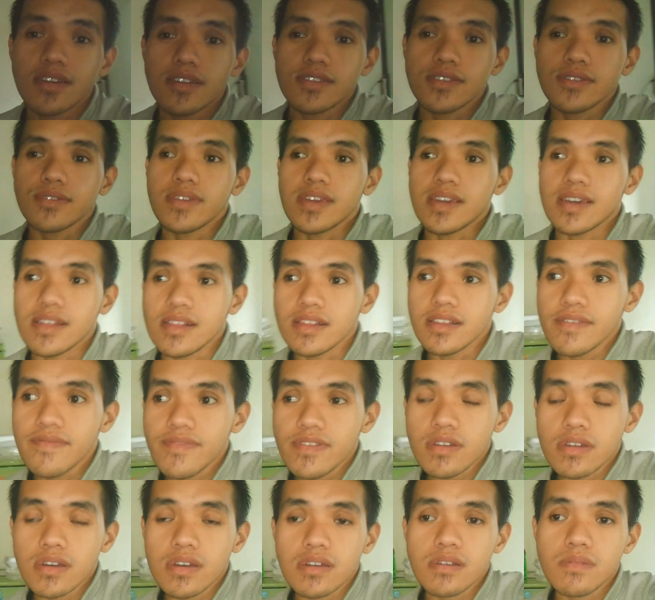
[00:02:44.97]
So yeah, leave a
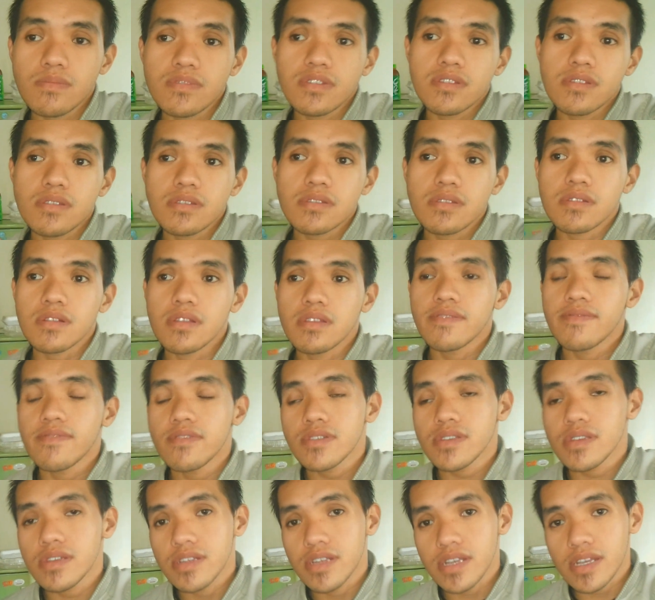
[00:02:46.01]
comment, leave your
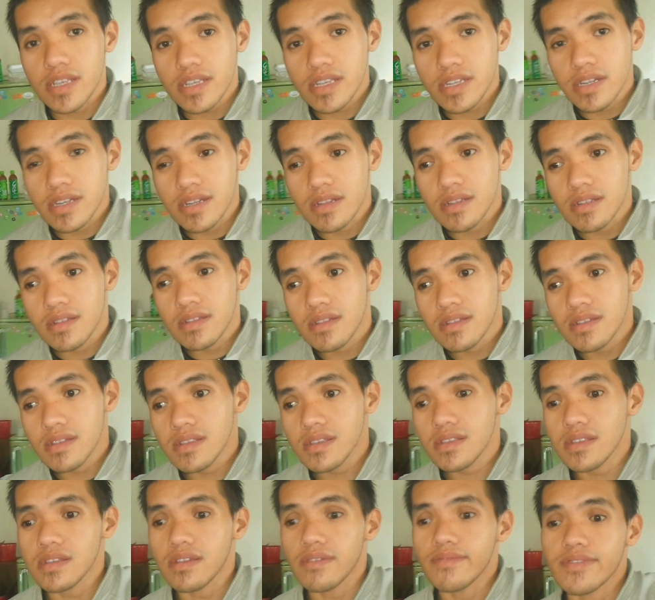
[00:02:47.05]

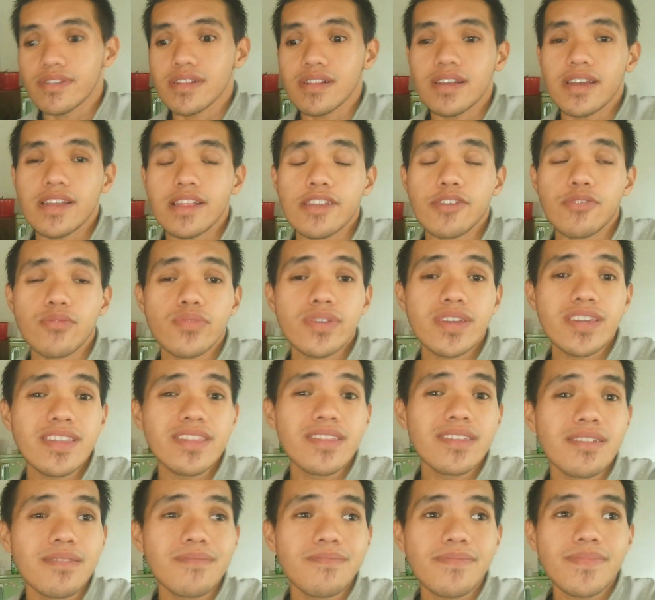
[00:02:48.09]
suggestions. I would gladly read
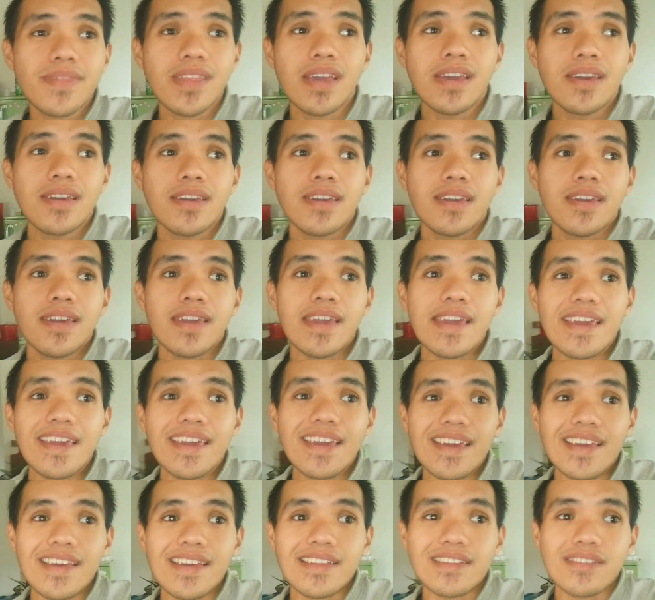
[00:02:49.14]
them,
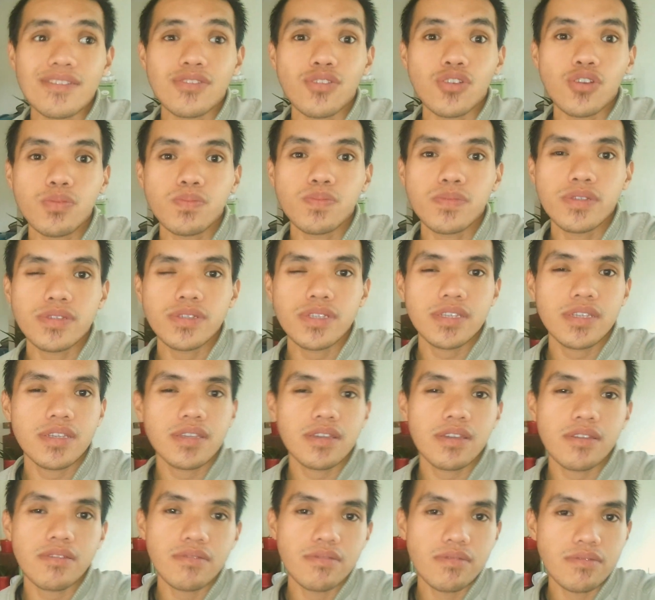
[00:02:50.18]
and hope to see
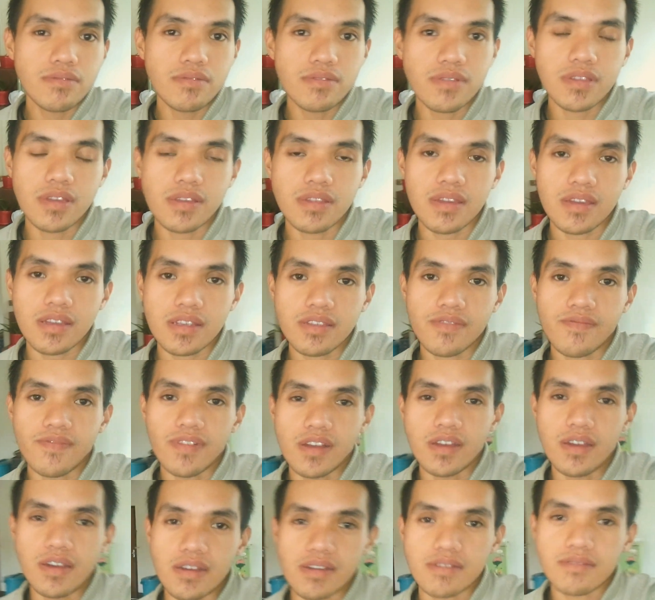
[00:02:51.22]
you in the next
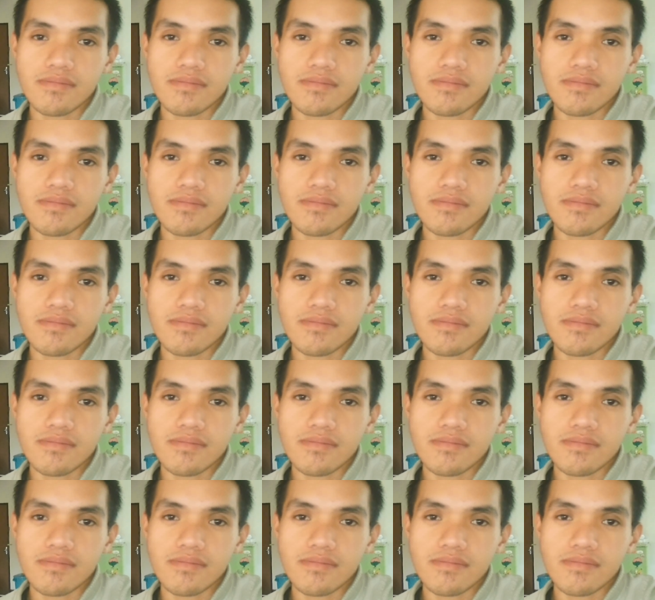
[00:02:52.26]
vlog.